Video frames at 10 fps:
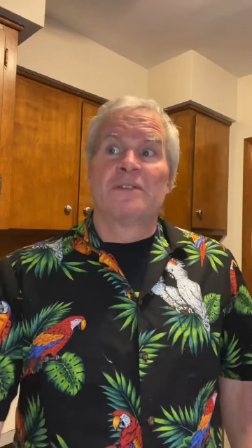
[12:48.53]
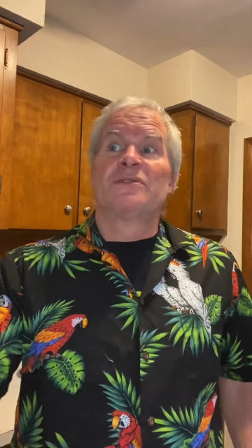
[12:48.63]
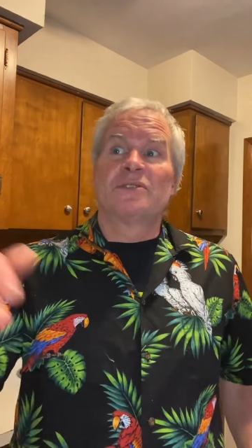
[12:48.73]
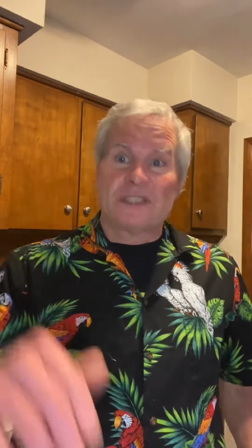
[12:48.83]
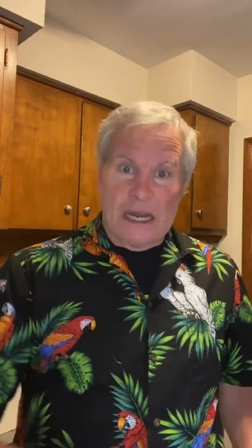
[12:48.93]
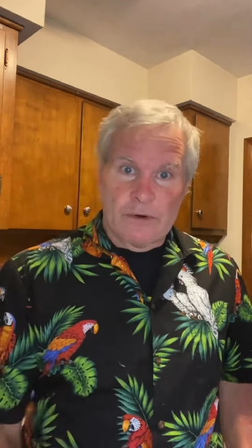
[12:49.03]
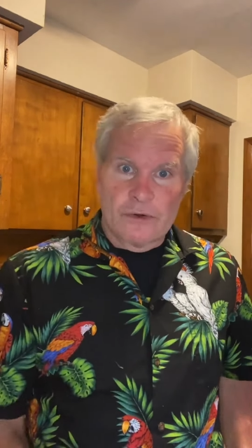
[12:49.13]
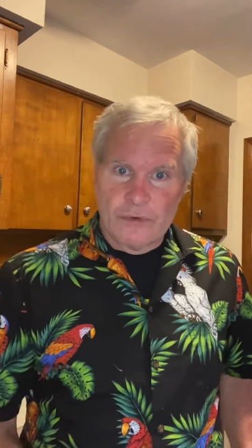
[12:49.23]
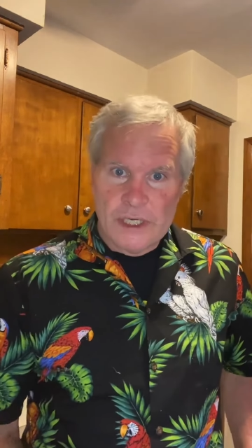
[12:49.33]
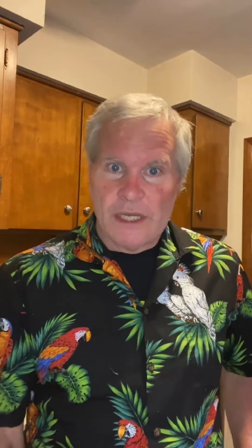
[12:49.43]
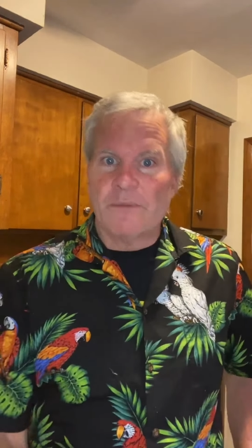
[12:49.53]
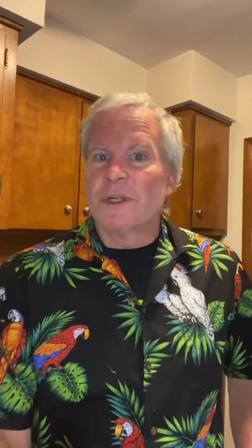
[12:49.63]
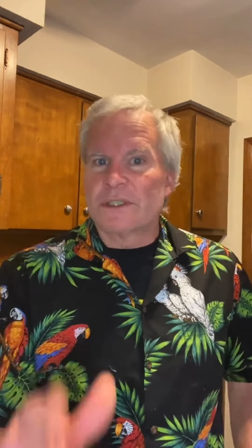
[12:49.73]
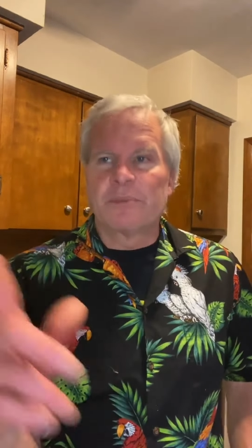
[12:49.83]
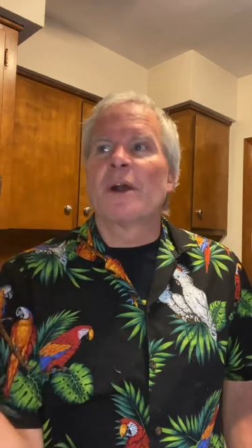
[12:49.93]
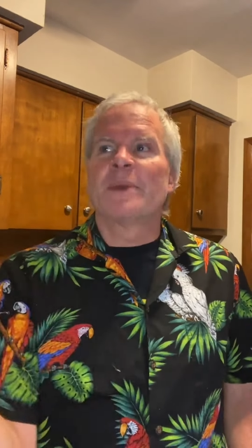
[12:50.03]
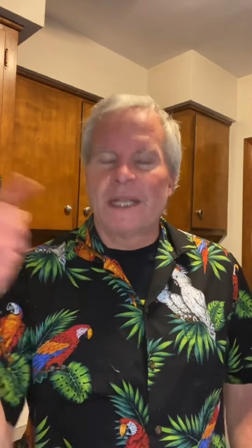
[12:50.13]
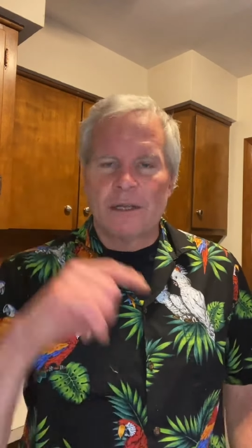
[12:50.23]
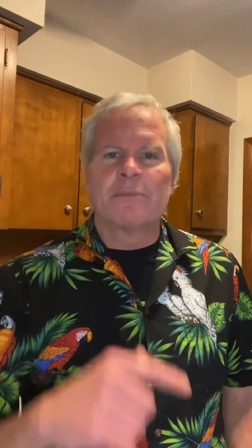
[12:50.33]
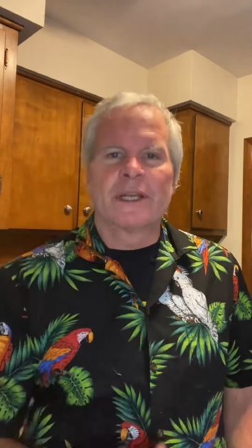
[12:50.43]
Sour cream, which I'll probably
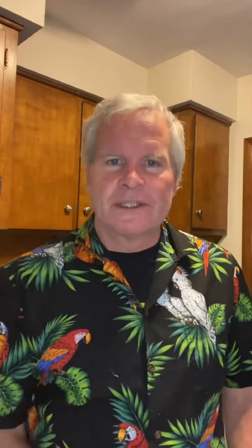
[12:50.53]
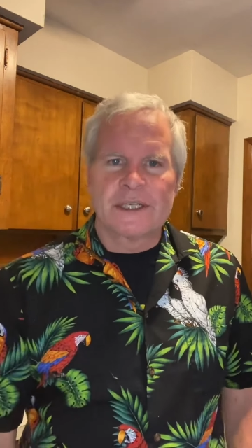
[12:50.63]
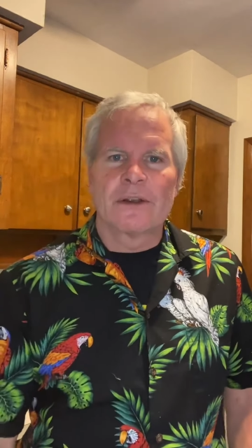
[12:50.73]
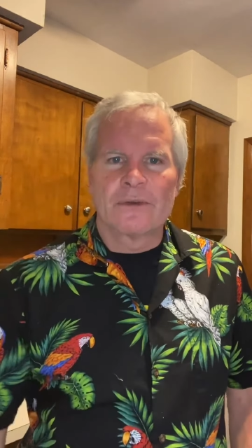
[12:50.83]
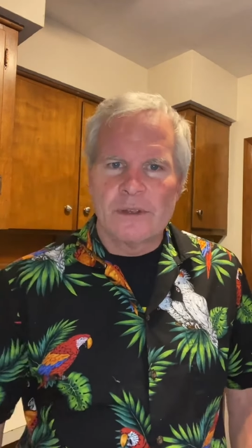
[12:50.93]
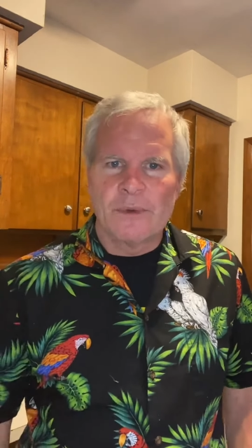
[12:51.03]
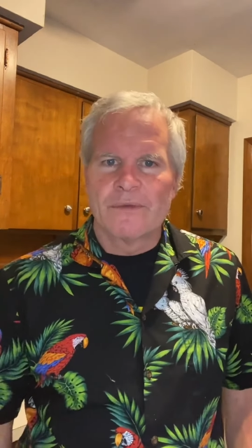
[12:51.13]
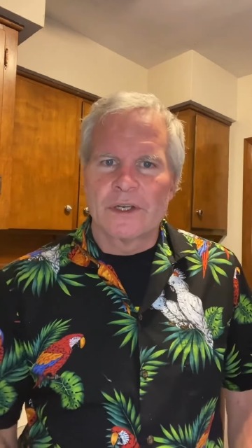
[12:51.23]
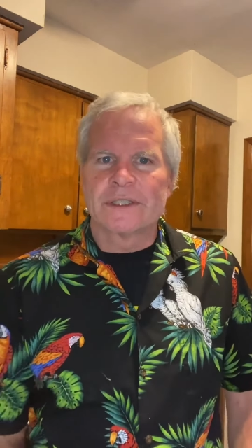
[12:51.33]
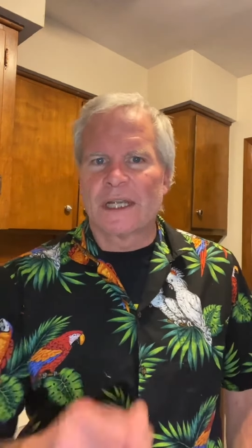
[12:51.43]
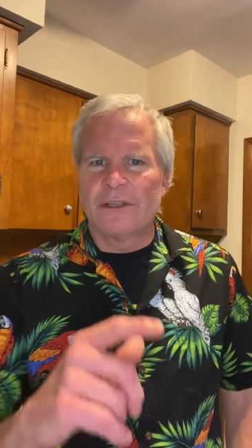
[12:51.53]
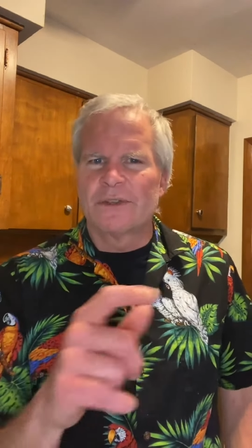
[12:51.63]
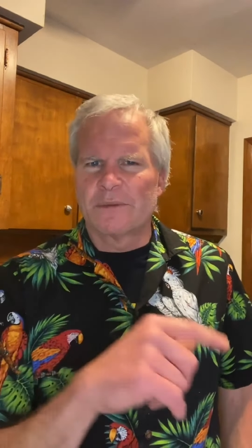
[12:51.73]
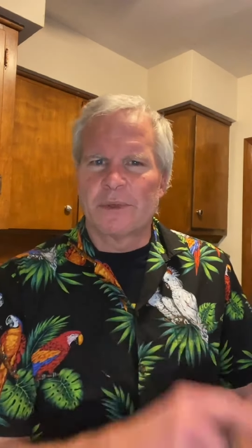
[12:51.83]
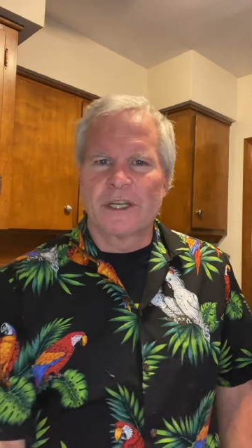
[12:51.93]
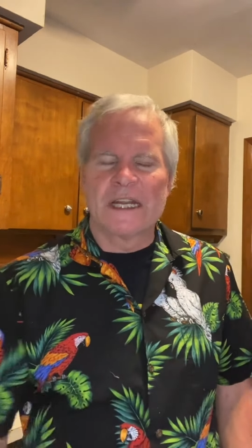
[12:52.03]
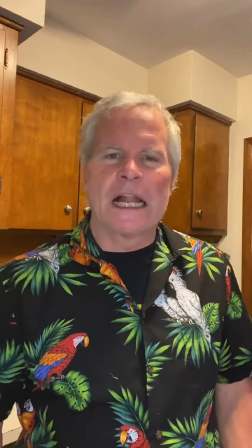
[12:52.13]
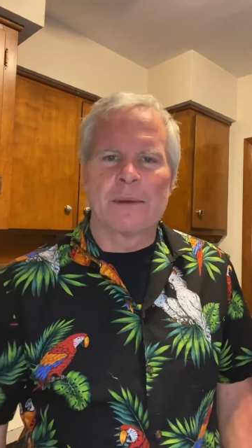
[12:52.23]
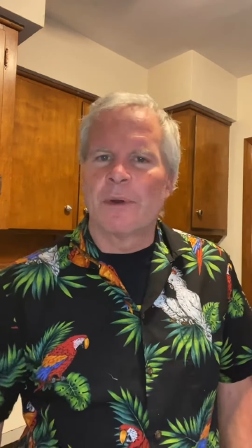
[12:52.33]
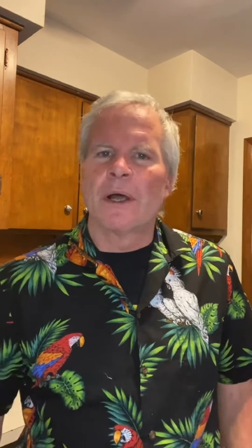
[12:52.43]
end up bringing sour cream over because I usually put a
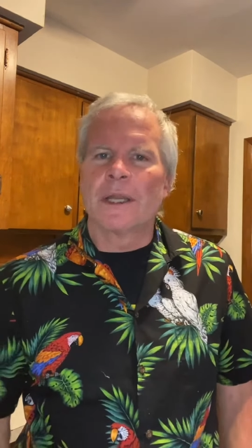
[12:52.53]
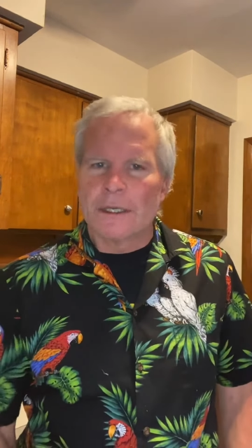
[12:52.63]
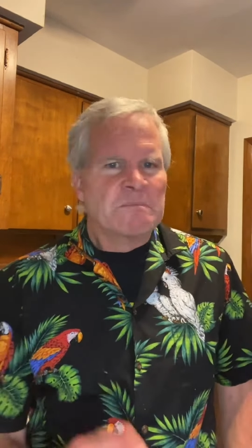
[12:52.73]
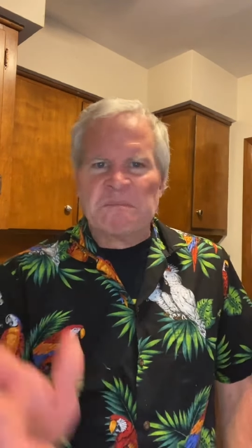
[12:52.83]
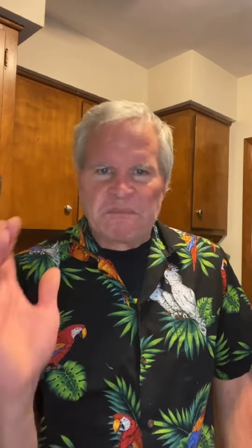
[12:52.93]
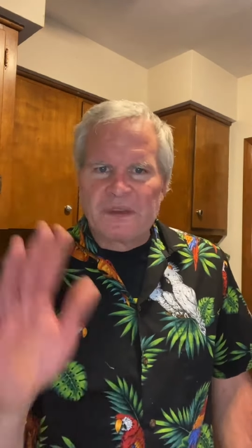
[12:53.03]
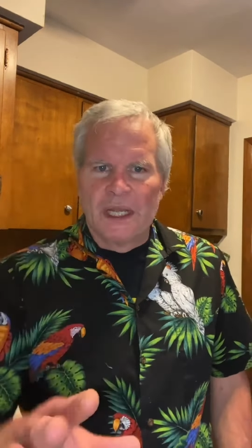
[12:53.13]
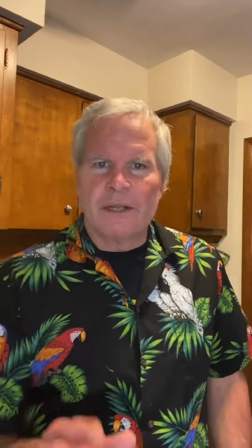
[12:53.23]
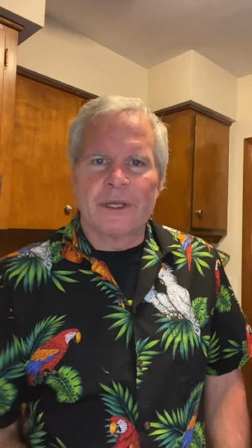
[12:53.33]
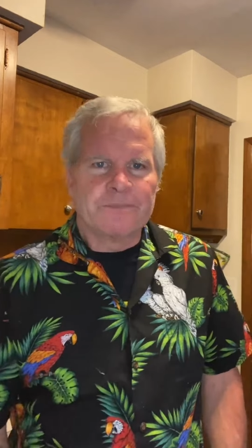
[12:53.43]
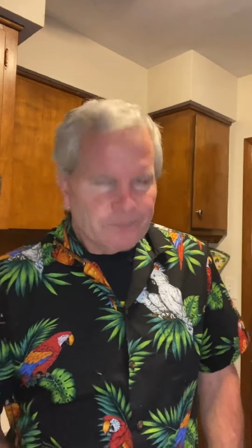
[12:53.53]
dollop on. And anyway,